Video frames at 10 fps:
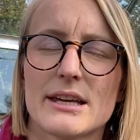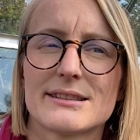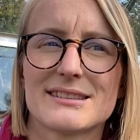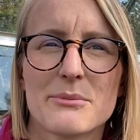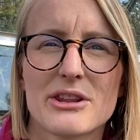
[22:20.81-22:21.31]

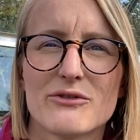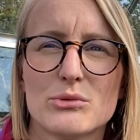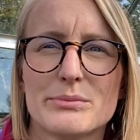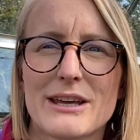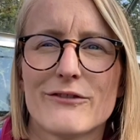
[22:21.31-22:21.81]
some of them will
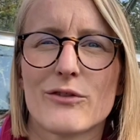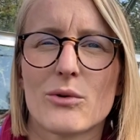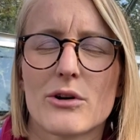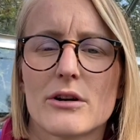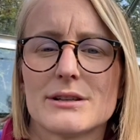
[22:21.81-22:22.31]
be
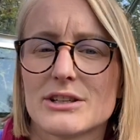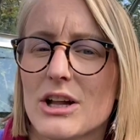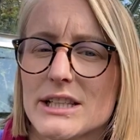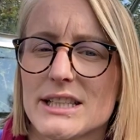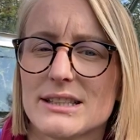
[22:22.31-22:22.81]
for
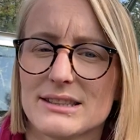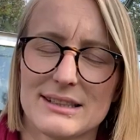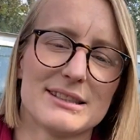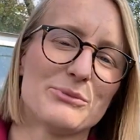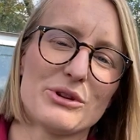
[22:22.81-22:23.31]
dahlias and
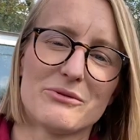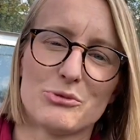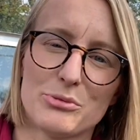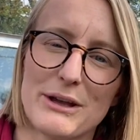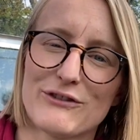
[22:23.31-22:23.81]
some of them
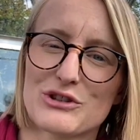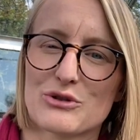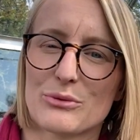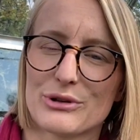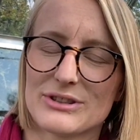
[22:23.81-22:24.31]
will be for
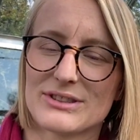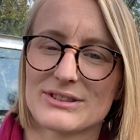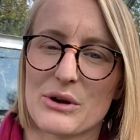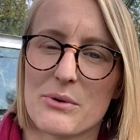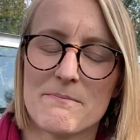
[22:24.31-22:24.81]
strawberries.
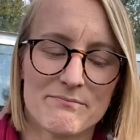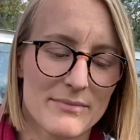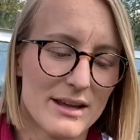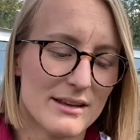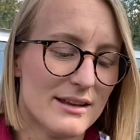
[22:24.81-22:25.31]
So
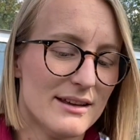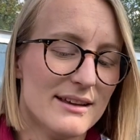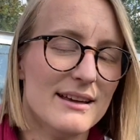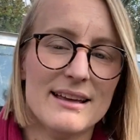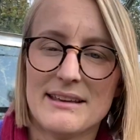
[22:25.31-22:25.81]

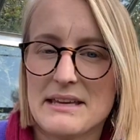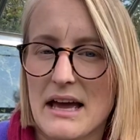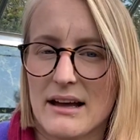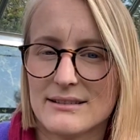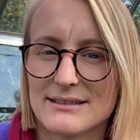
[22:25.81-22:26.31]
yeah,
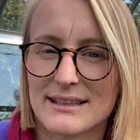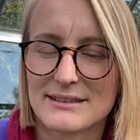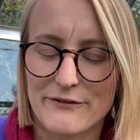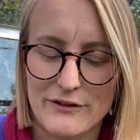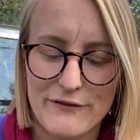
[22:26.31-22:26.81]
that's a
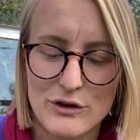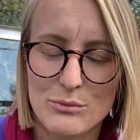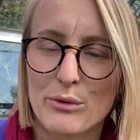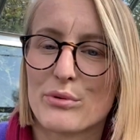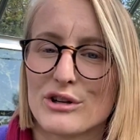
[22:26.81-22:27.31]
few
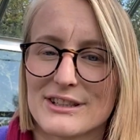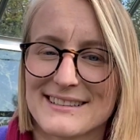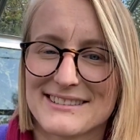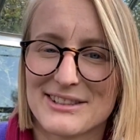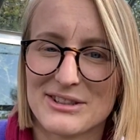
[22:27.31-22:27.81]
more
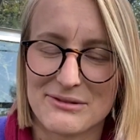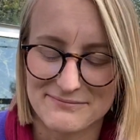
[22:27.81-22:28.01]
projects to do.